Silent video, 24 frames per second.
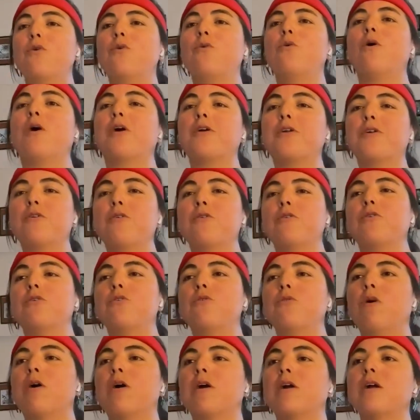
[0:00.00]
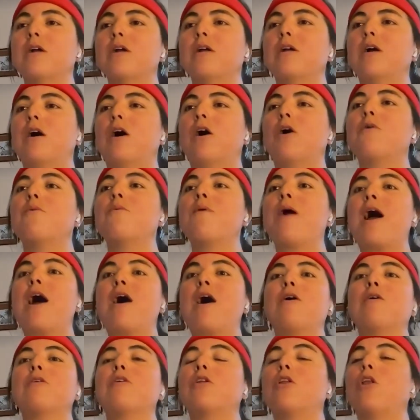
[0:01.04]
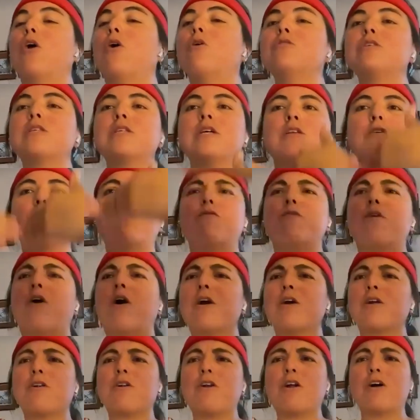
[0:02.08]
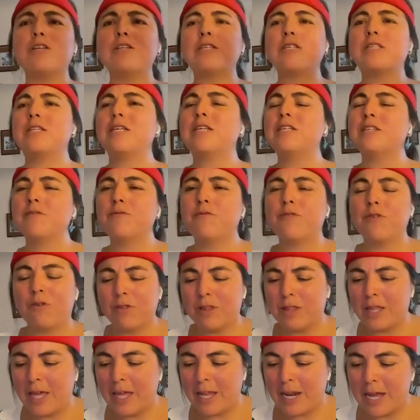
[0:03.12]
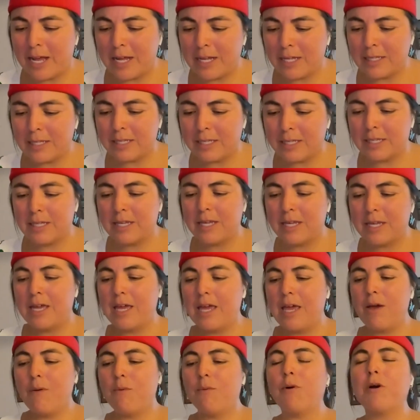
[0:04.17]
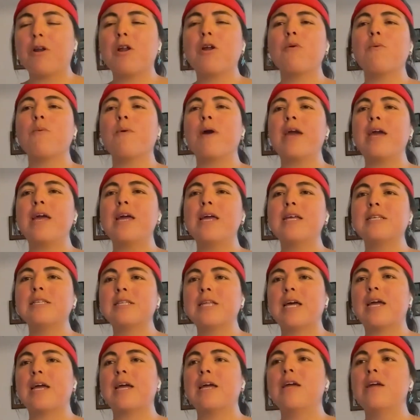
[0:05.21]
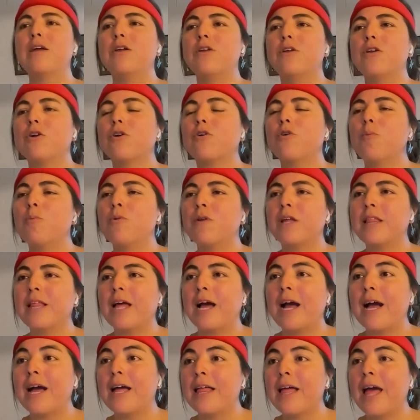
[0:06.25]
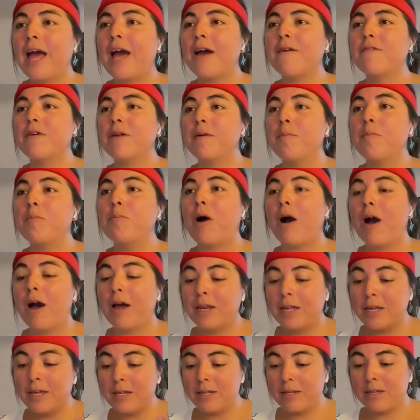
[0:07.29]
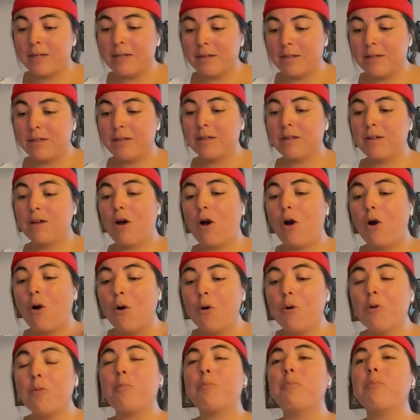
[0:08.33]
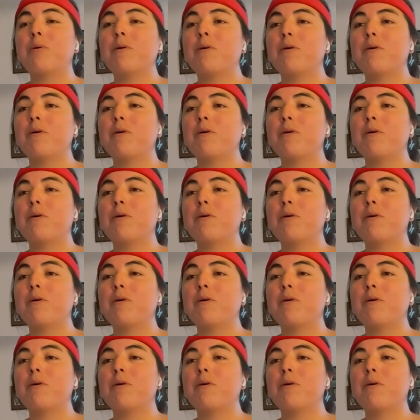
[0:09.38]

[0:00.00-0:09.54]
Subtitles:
who are you are around, close and afar across these fronteras, what are ways that your comunidad have embodied hope,